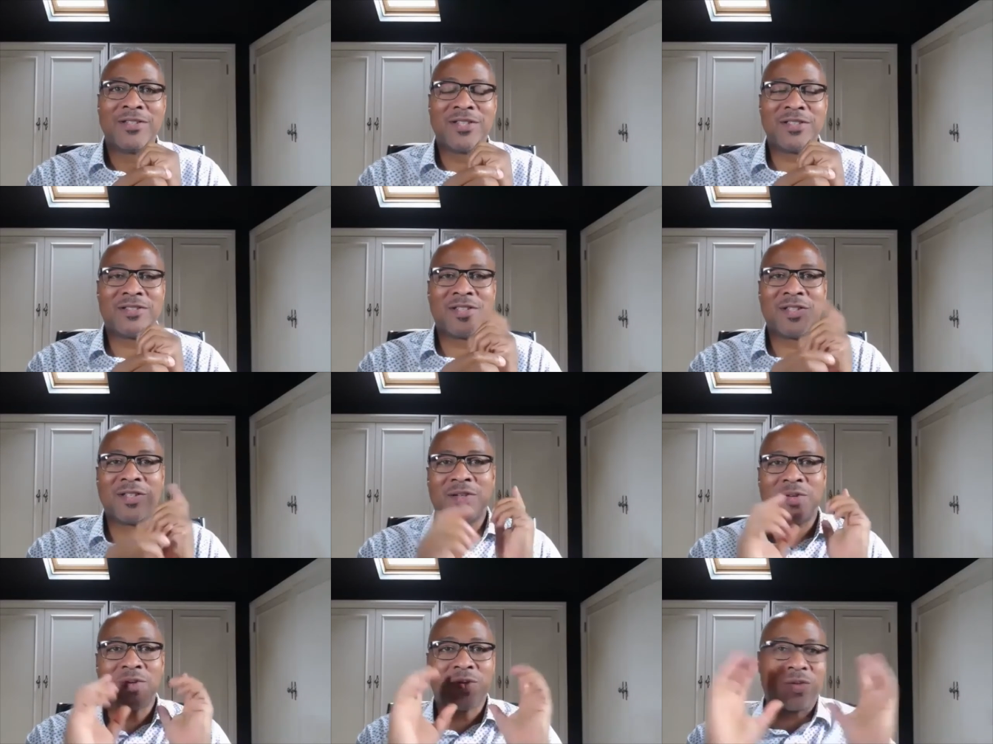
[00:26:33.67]
Just
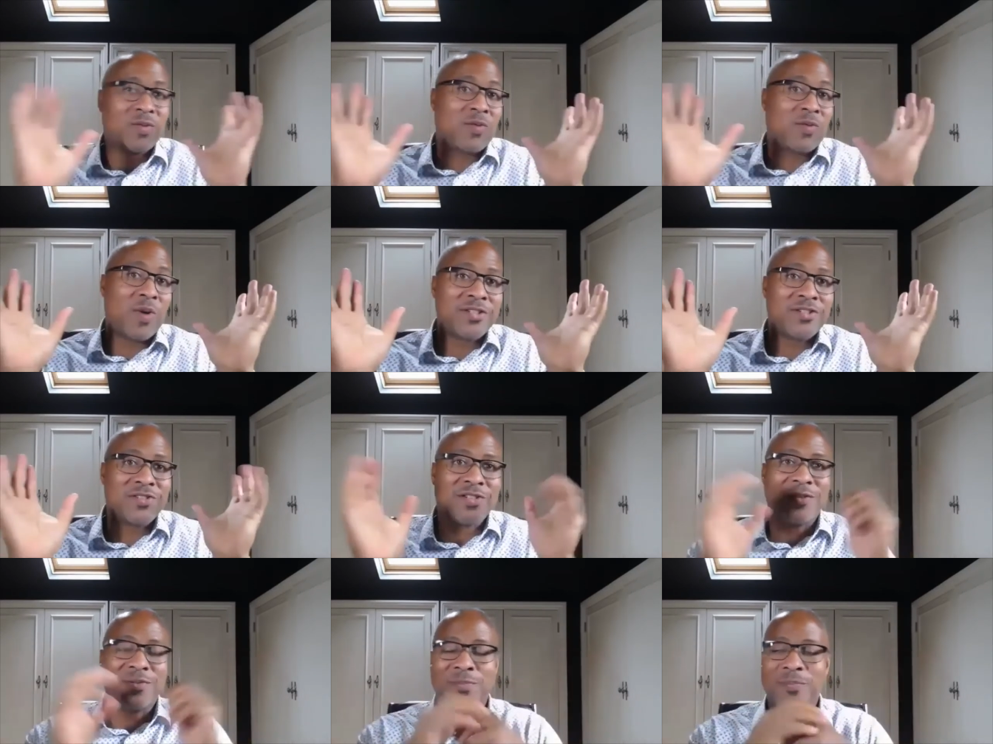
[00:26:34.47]
a
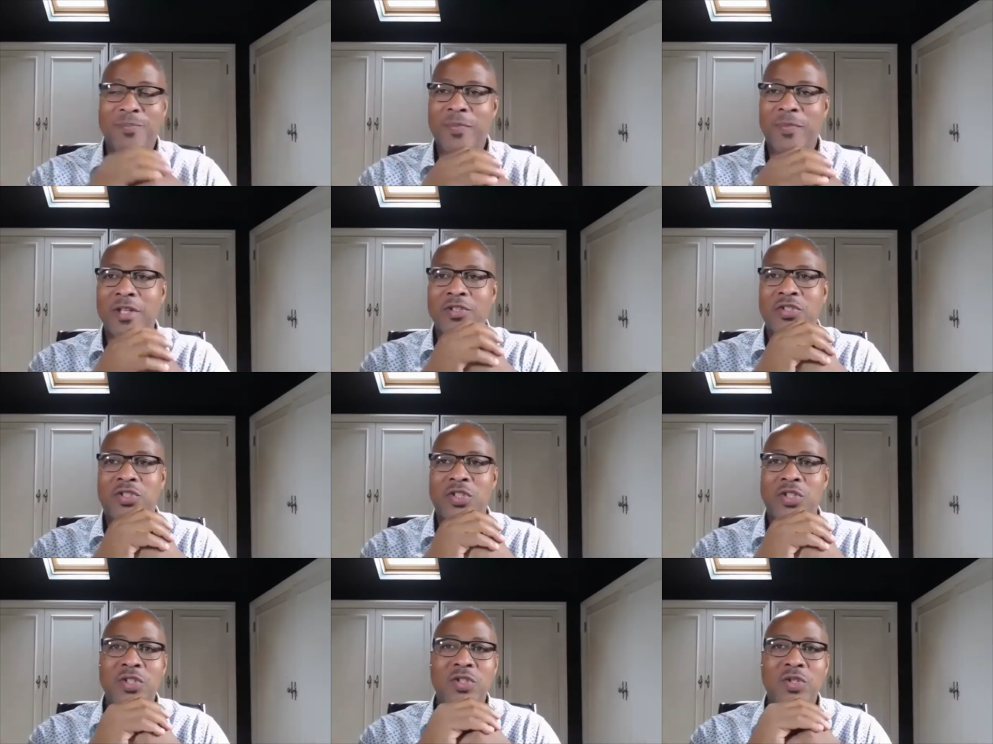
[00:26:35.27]
question
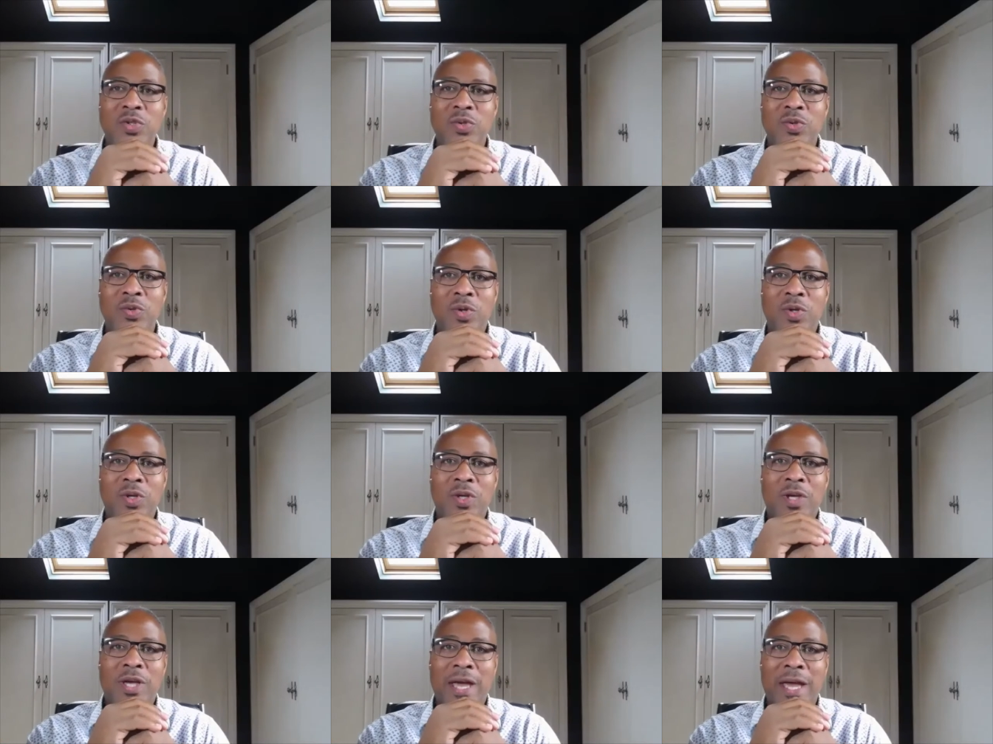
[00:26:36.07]
Do you
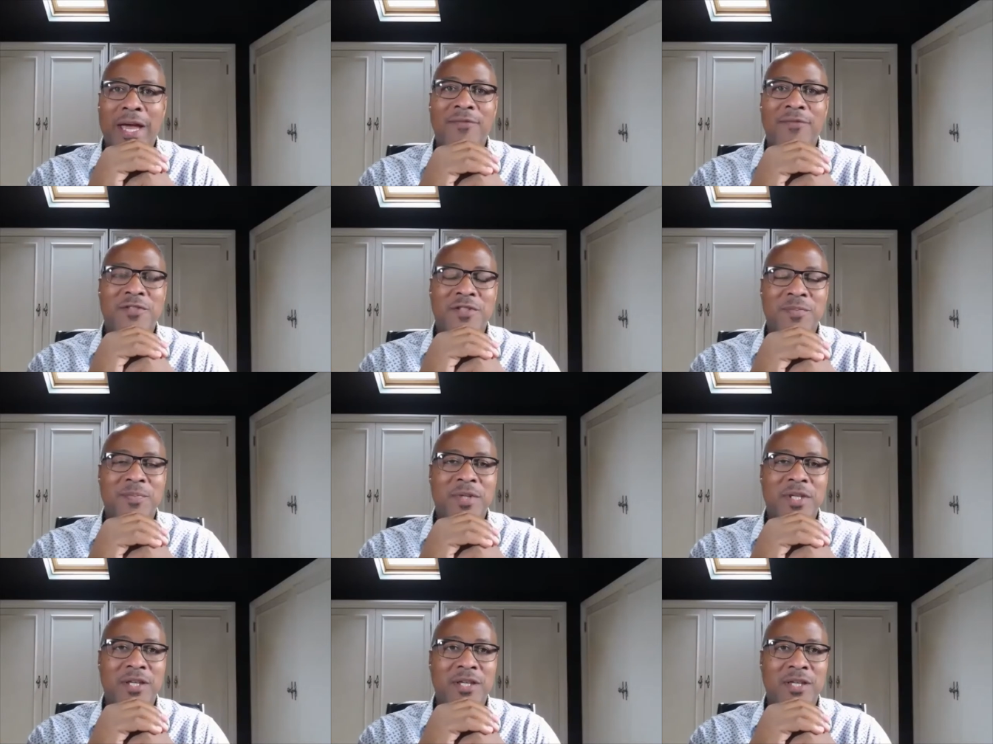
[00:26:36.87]
have to
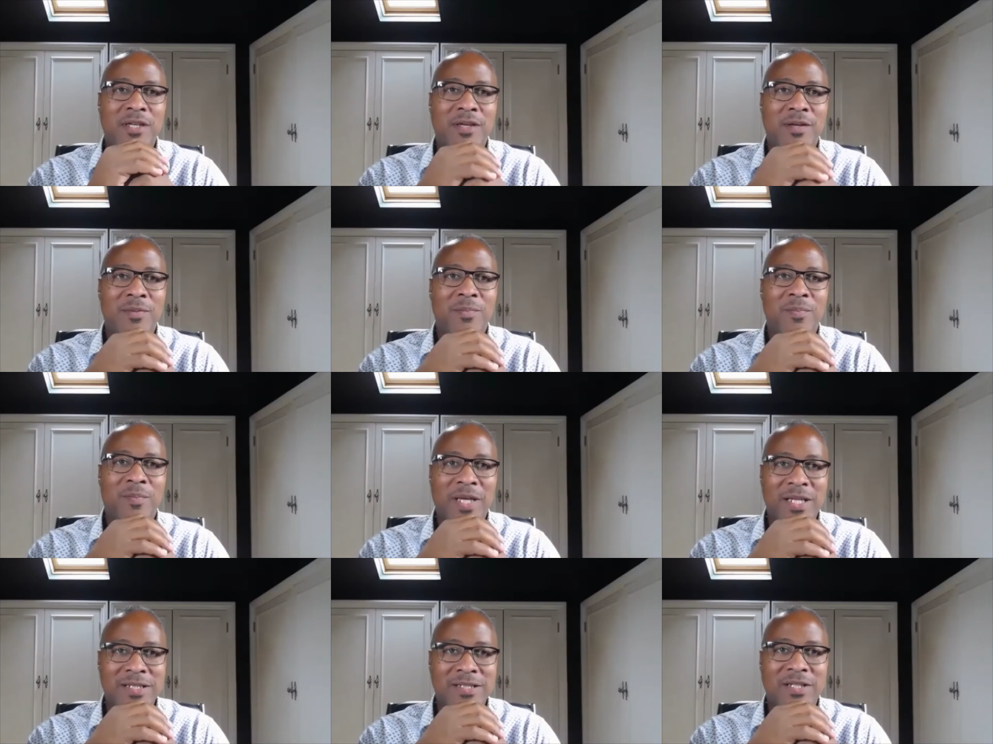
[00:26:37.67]
be
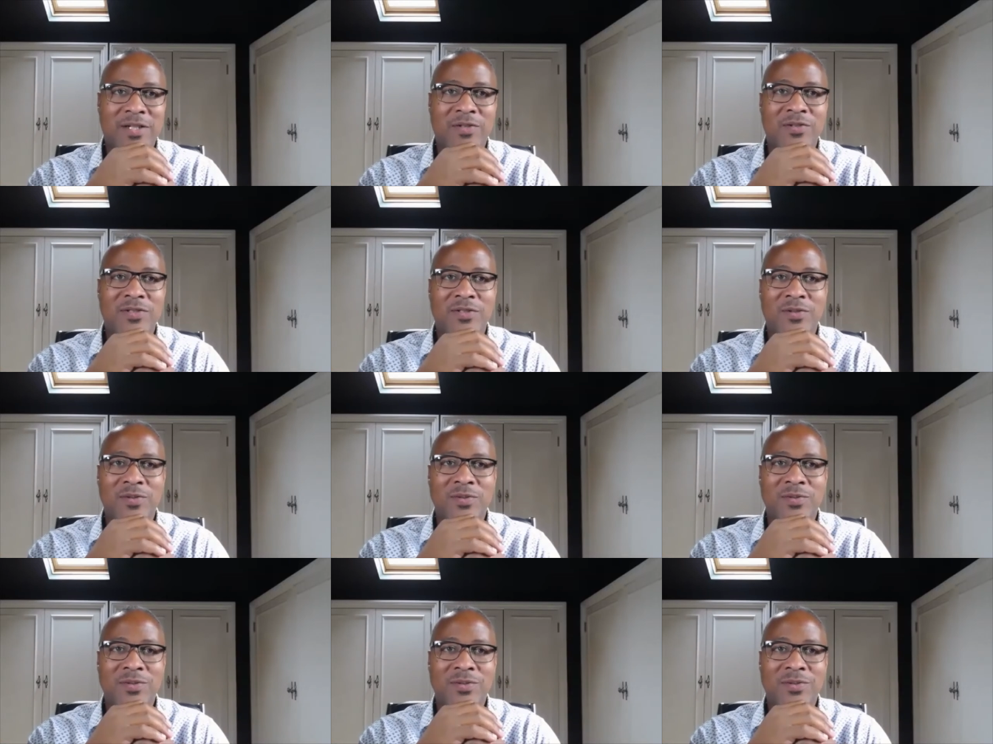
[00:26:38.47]

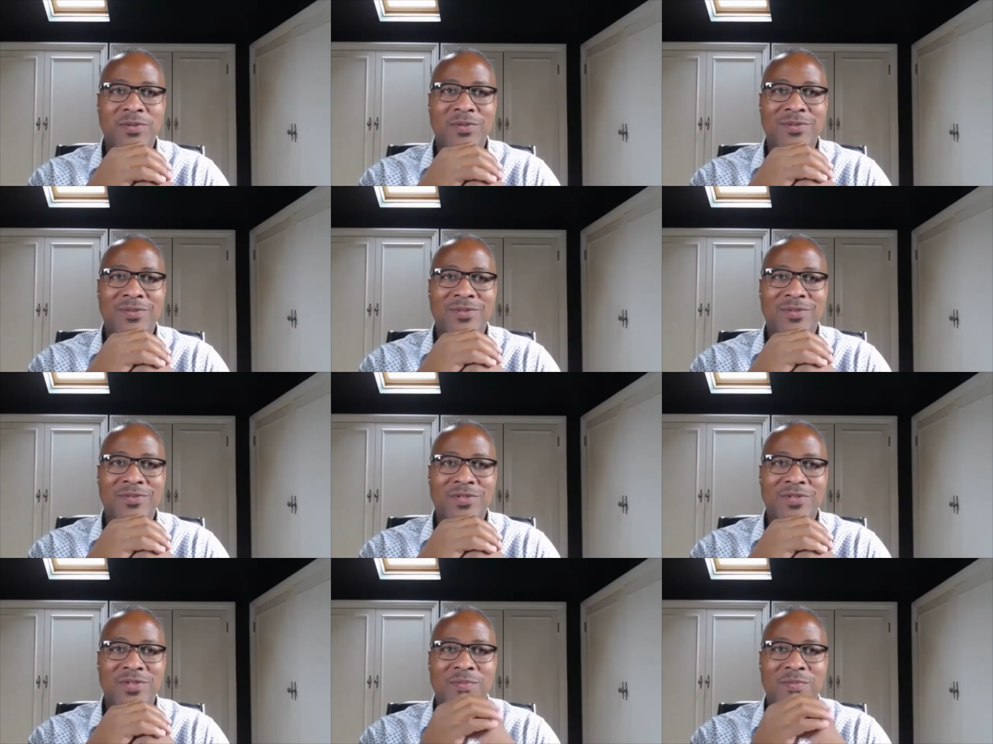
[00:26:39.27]
Pentecostal
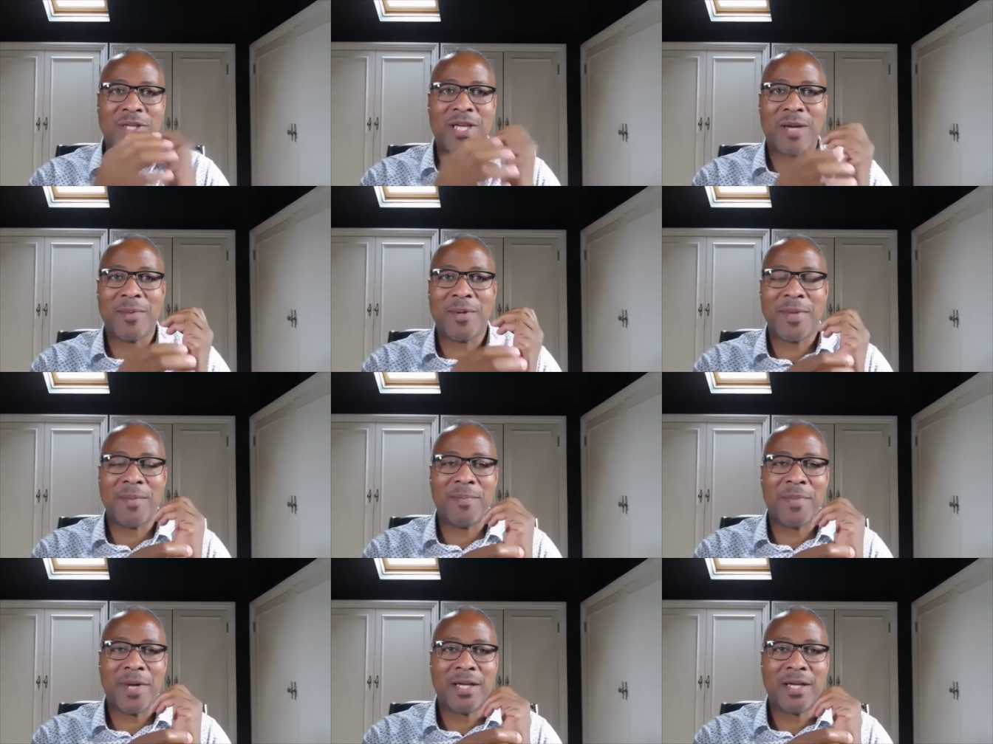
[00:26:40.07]
to become a member?